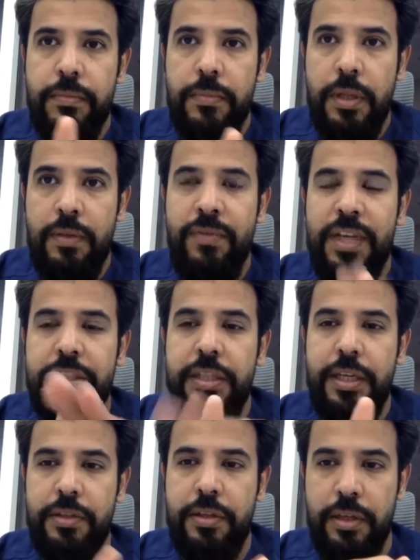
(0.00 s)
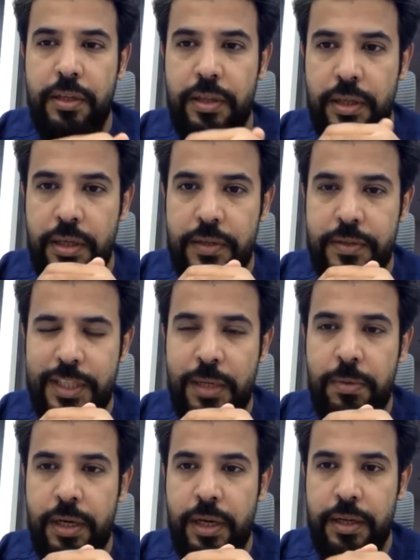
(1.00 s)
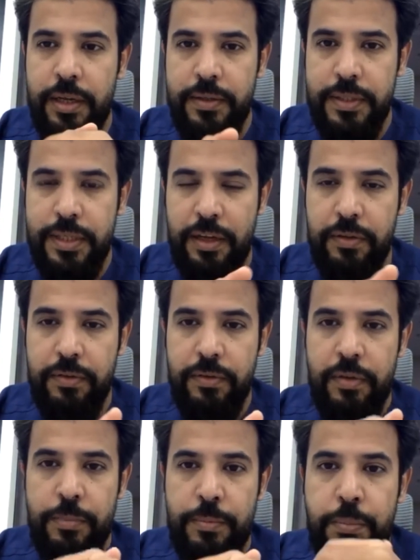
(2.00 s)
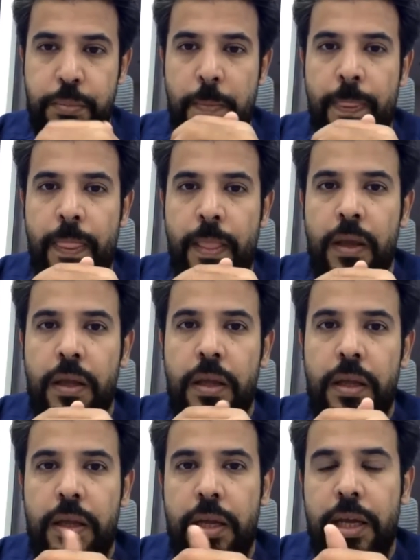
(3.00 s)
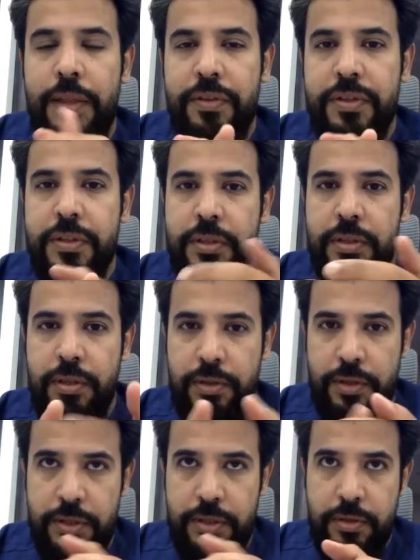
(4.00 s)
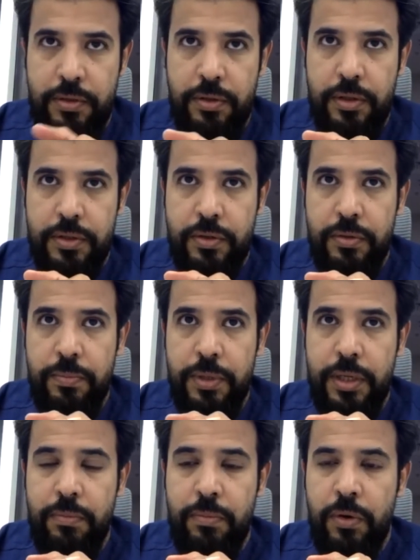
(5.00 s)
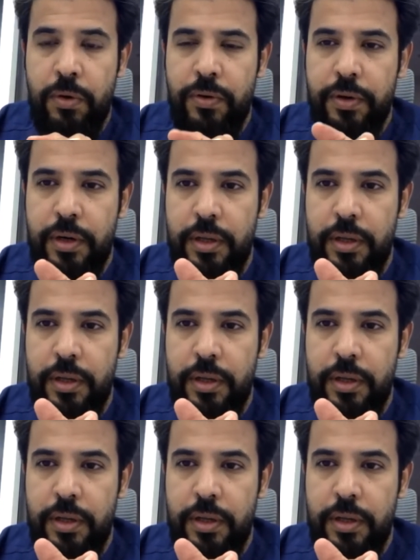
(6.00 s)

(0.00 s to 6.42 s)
invaginating the stapler line inside. And this could be more